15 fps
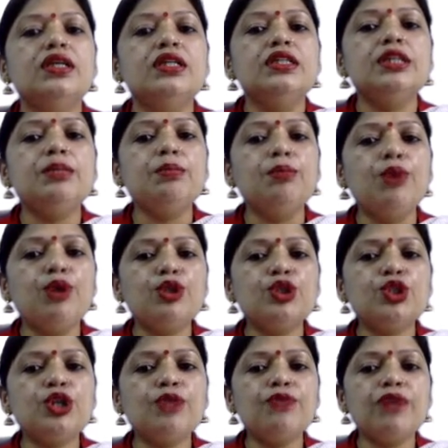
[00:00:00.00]
See, most
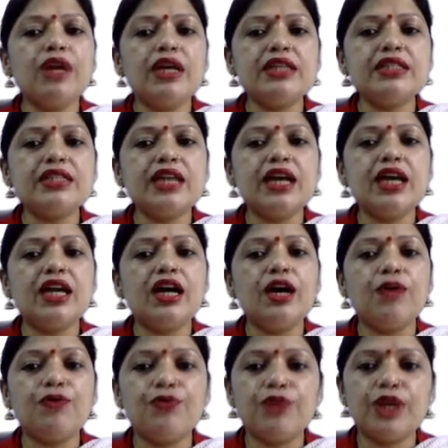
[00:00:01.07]
of us are
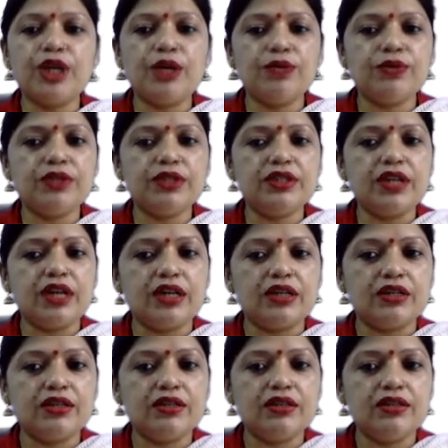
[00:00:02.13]
afraid of the dark,
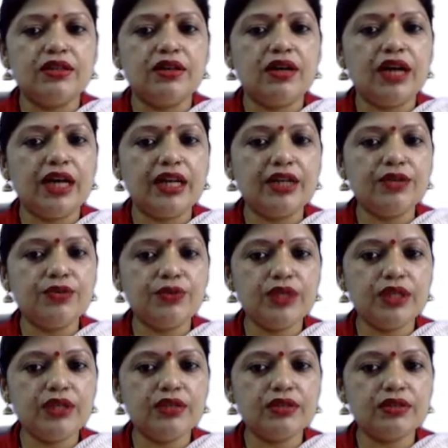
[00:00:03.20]
aren't
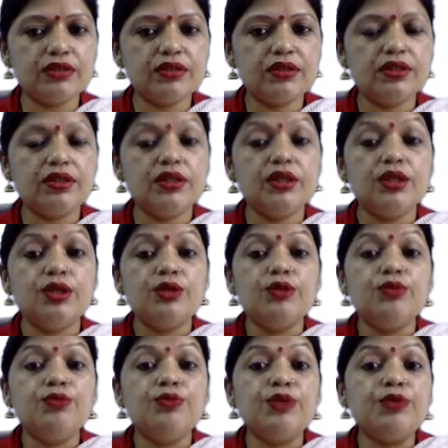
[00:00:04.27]
we?
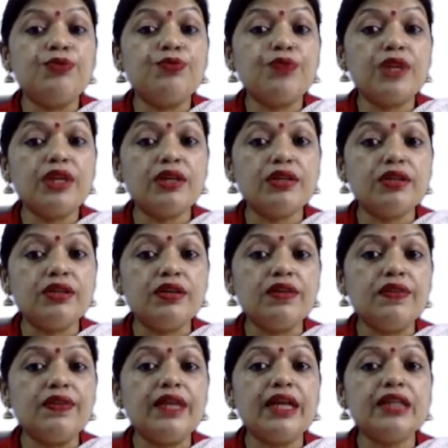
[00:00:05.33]
We fear
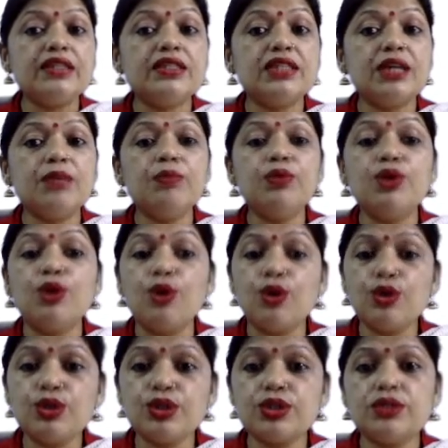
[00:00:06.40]
that some
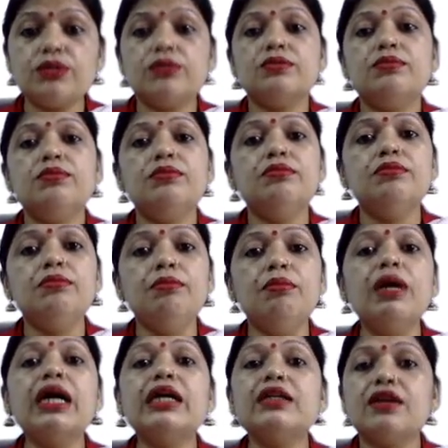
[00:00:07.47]
ghost
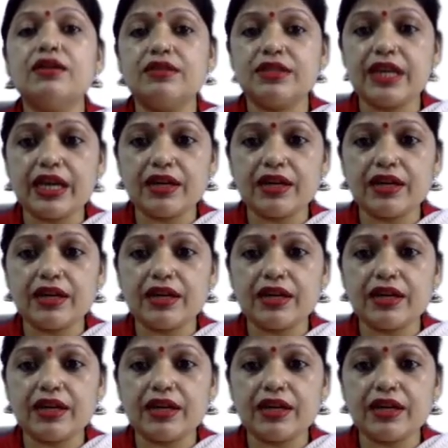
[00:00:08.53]
might attack